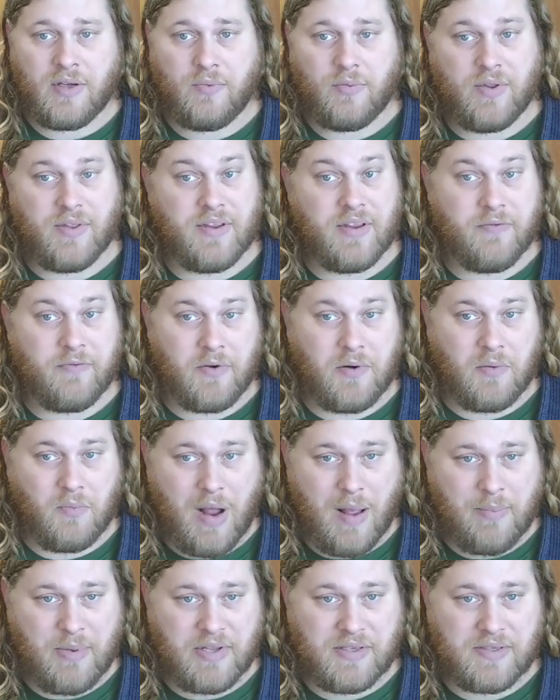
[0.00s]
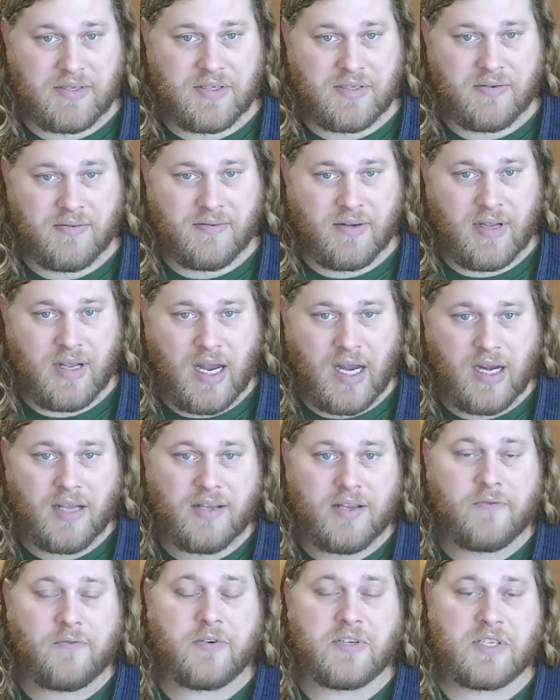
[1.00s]
with different weapons and a
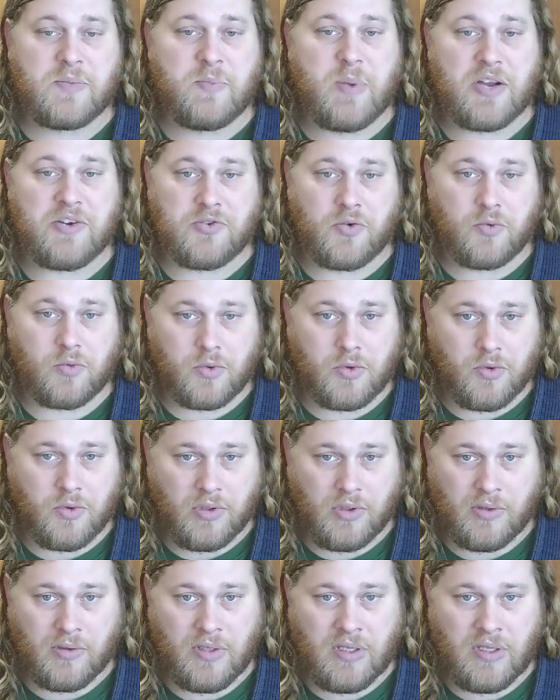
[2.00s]
different special rule.